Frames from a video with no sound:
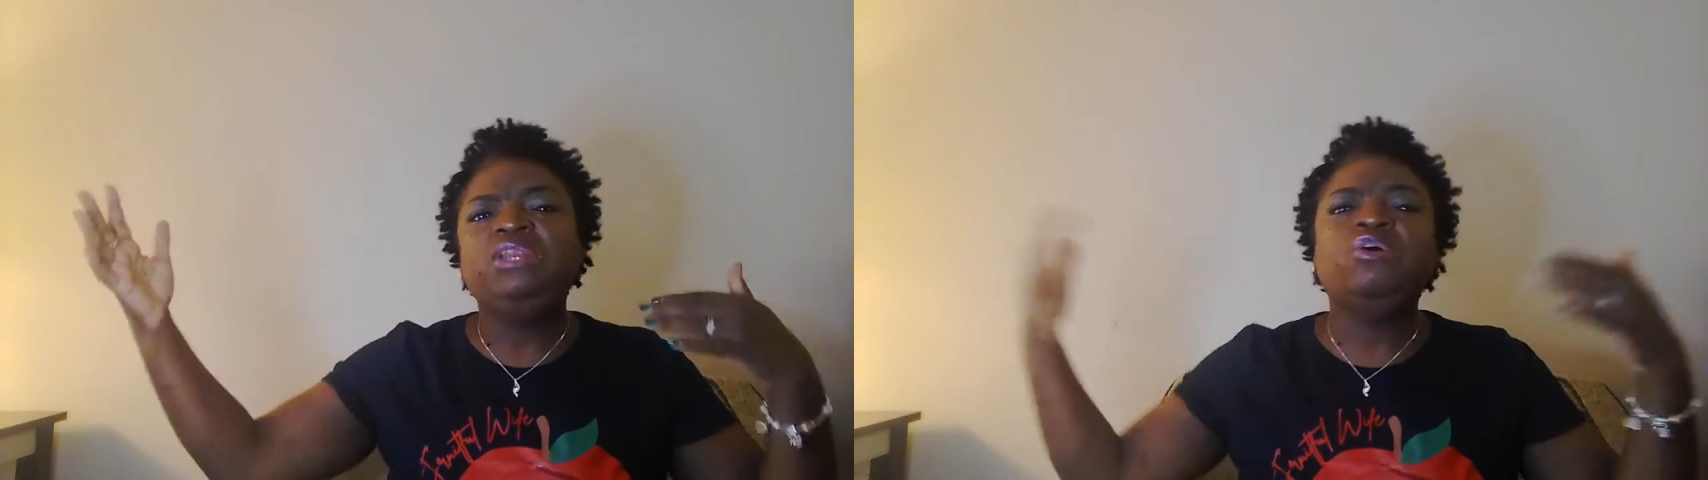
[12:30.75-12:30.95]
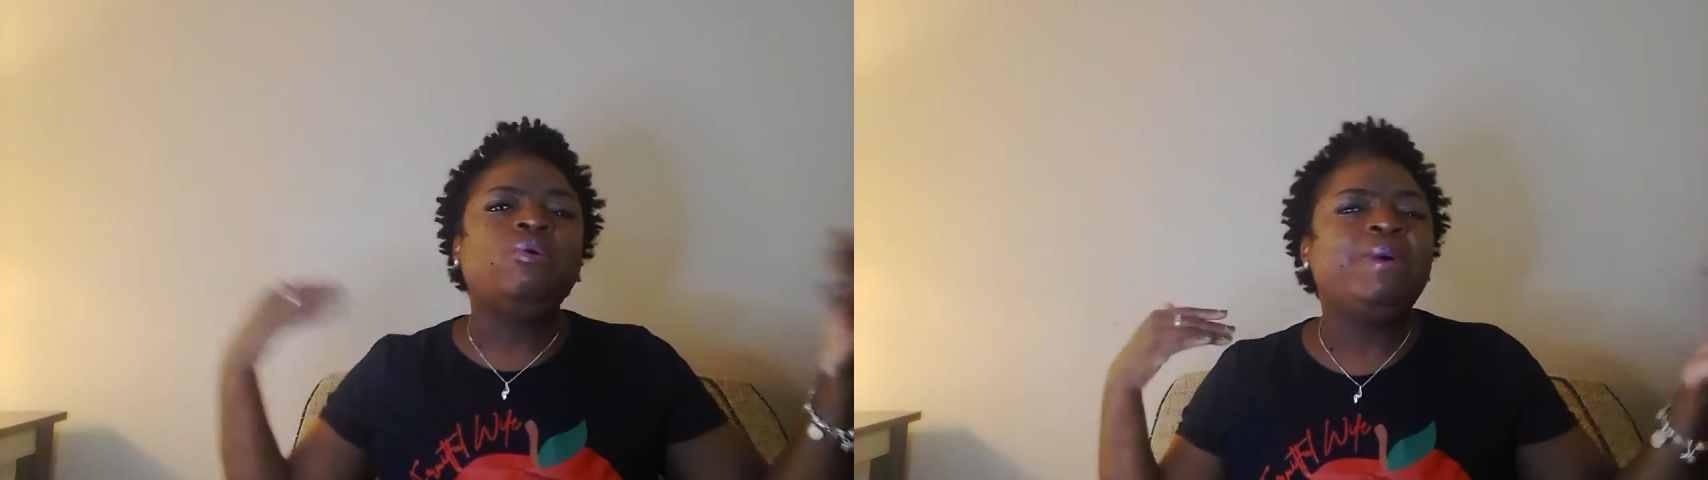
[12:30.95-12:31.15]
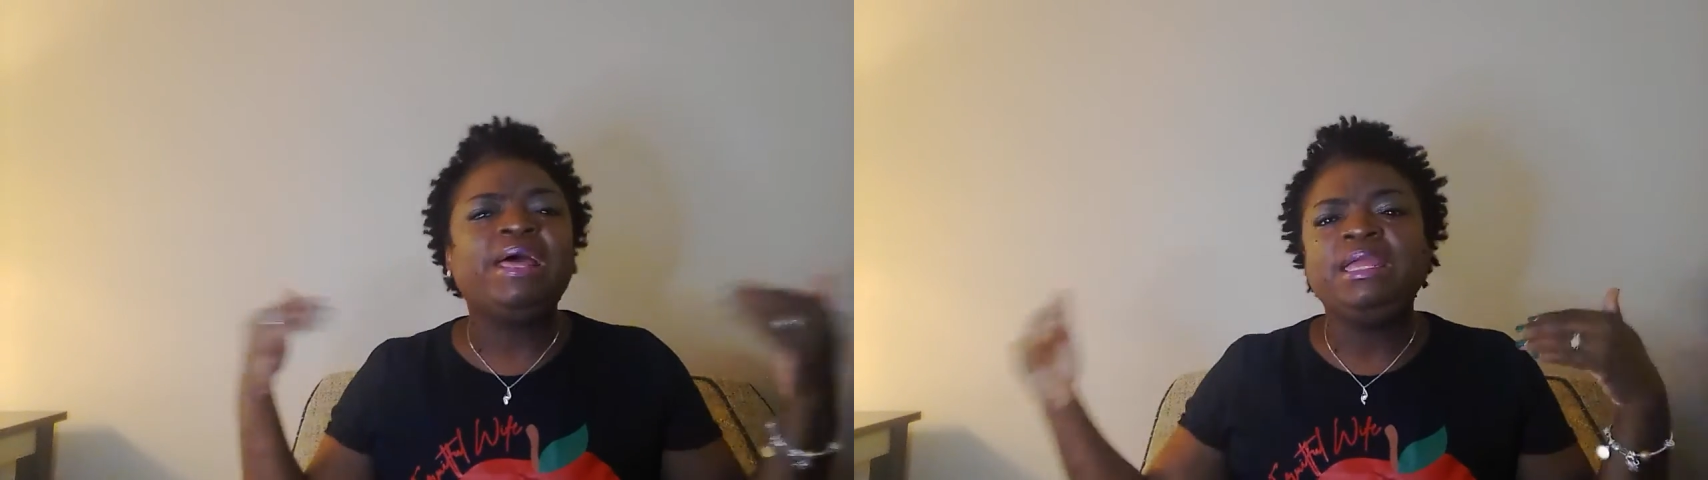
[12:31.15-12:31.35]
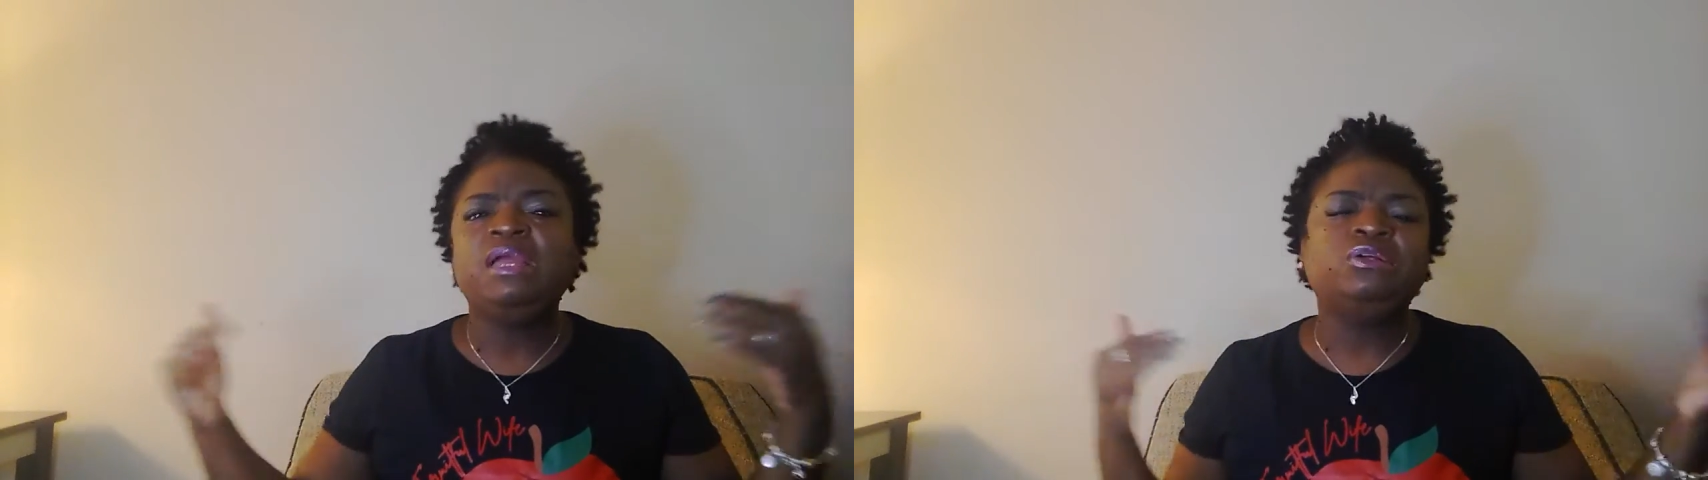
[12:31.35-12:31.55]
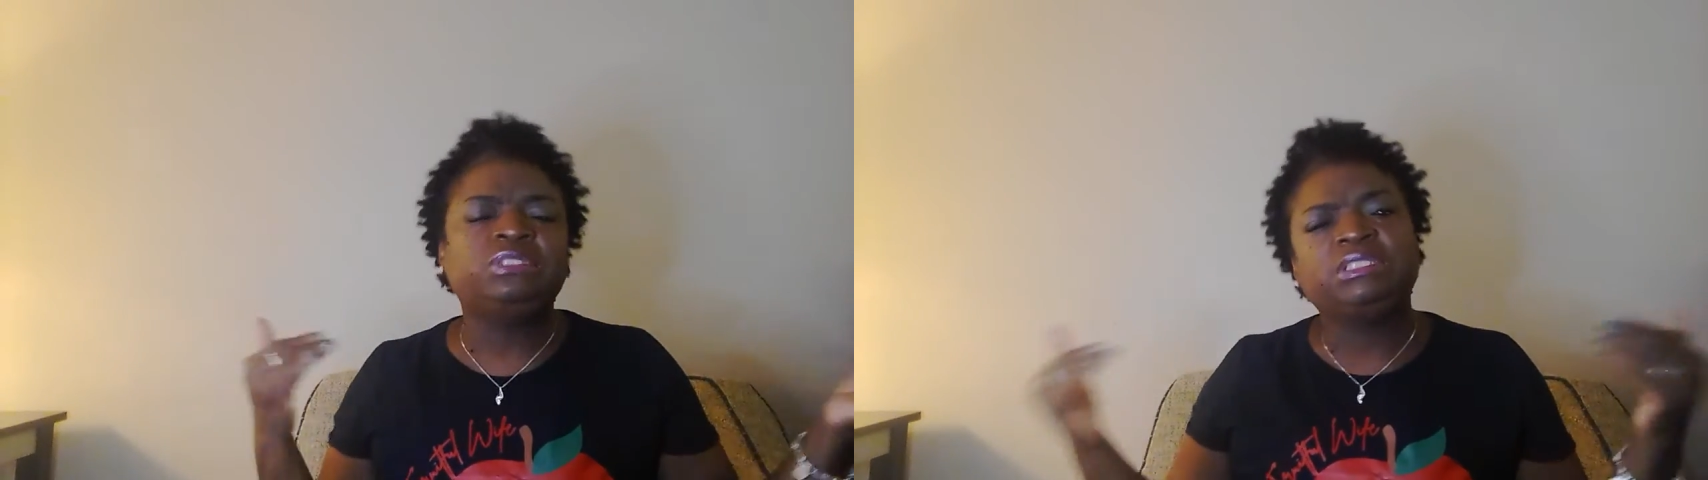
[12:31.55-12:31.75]
nobody
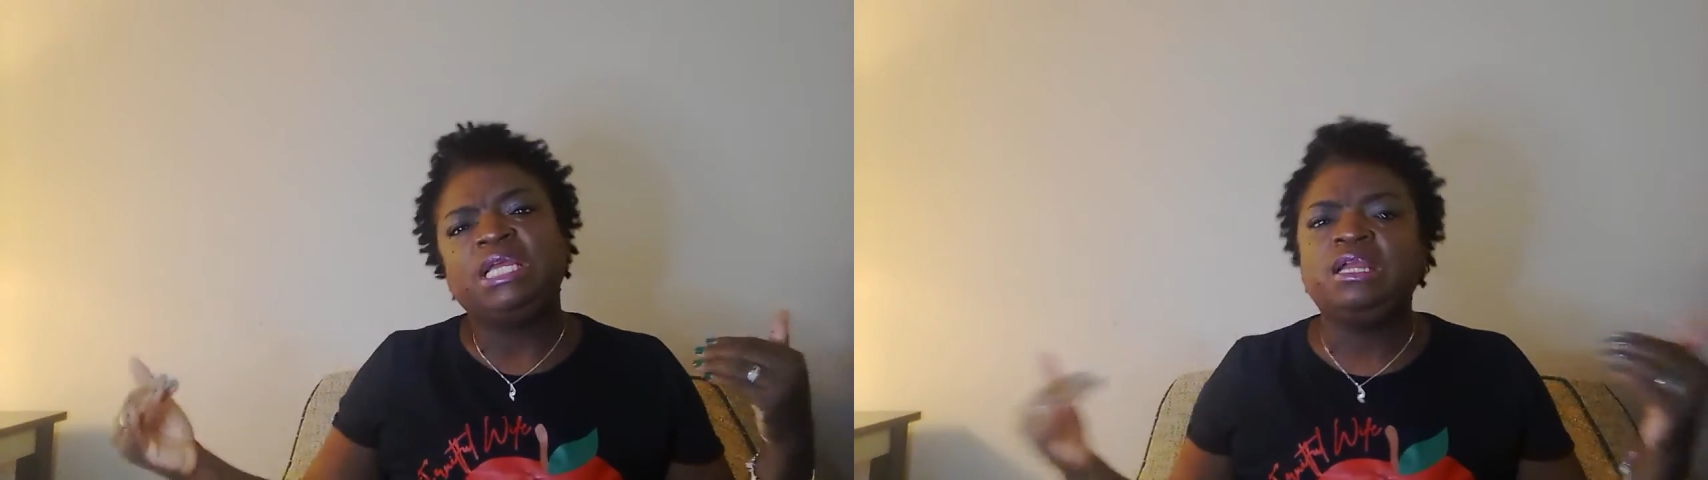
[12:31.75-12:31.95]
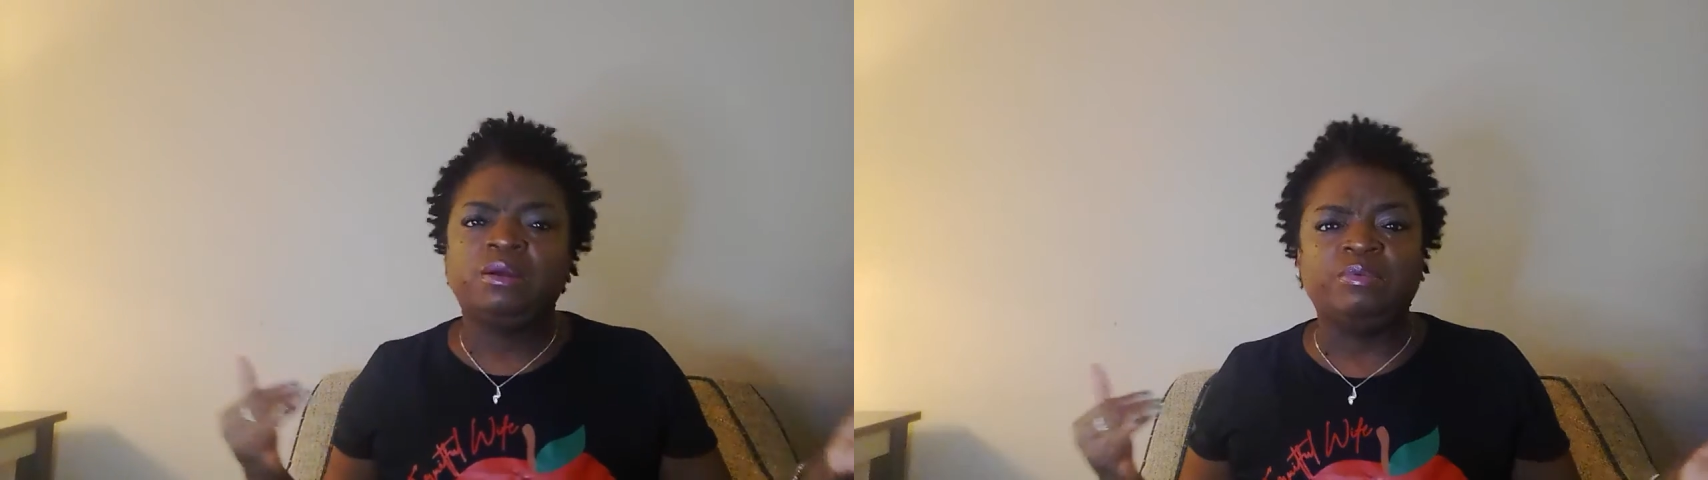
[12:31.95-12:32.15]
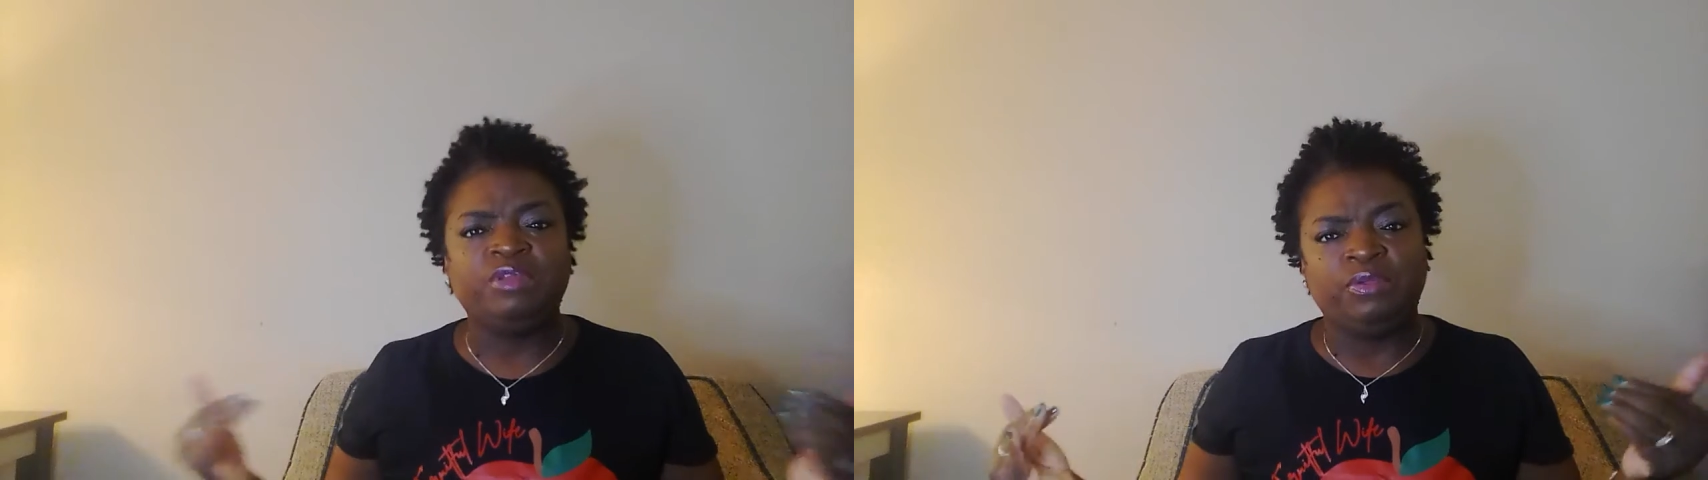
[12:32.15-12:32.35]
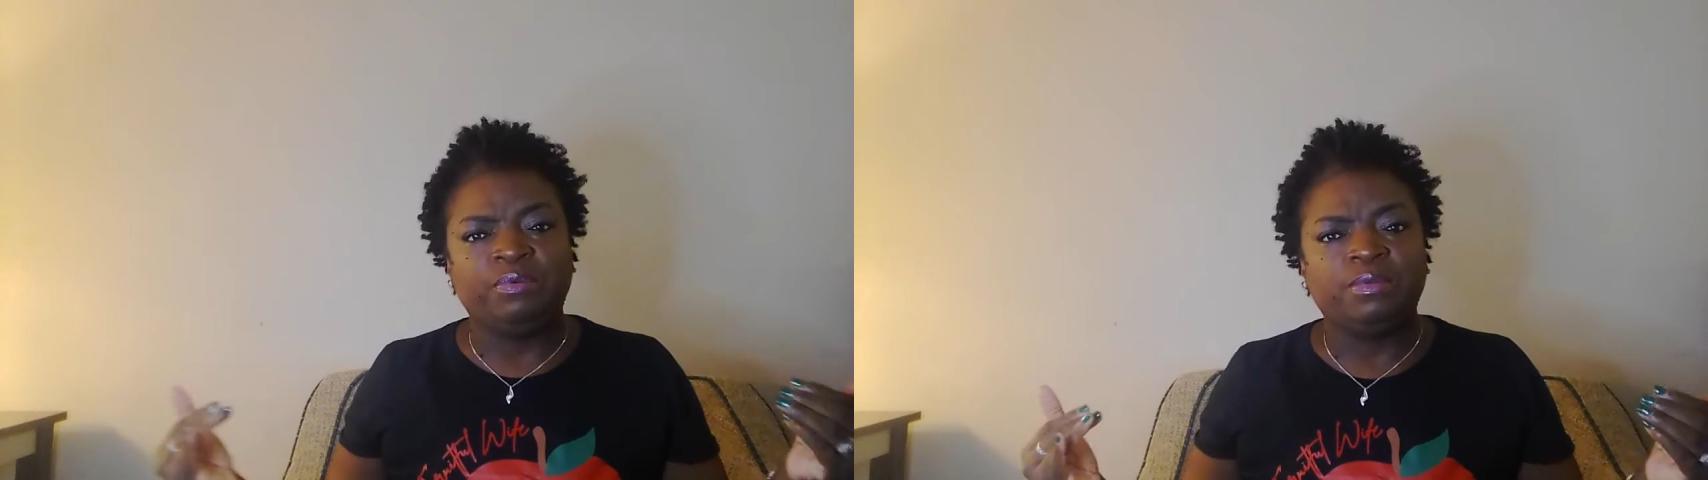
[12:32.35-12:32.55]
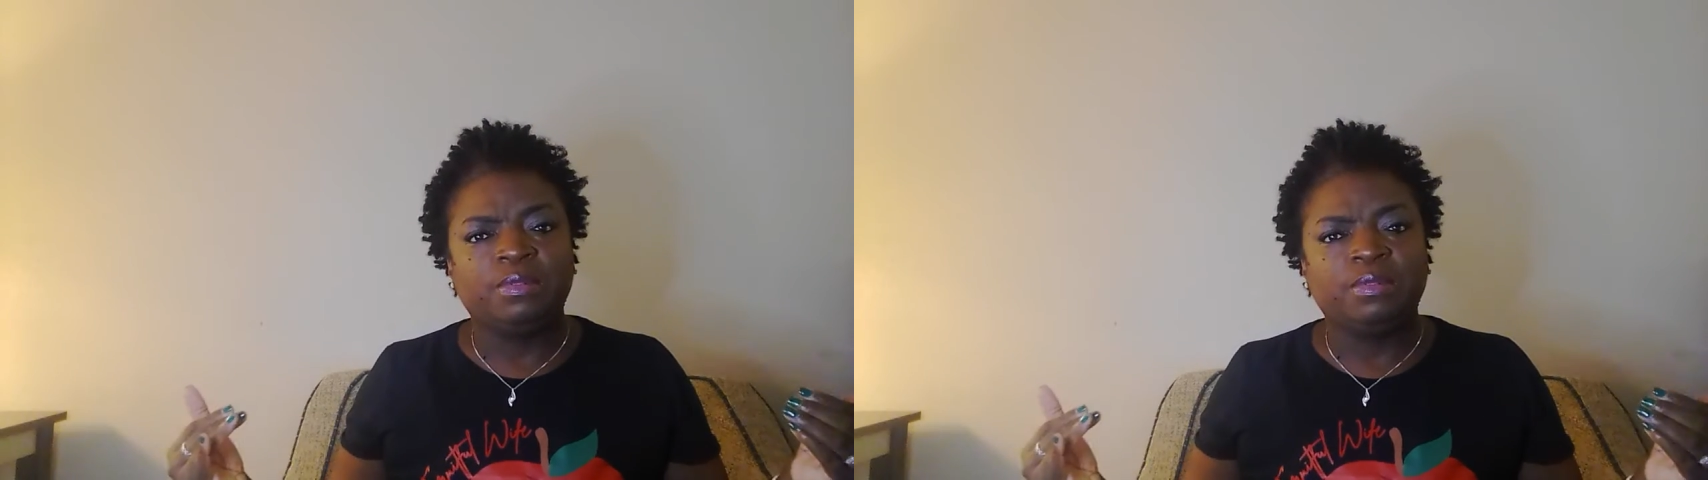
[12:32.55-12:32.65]
else think of you.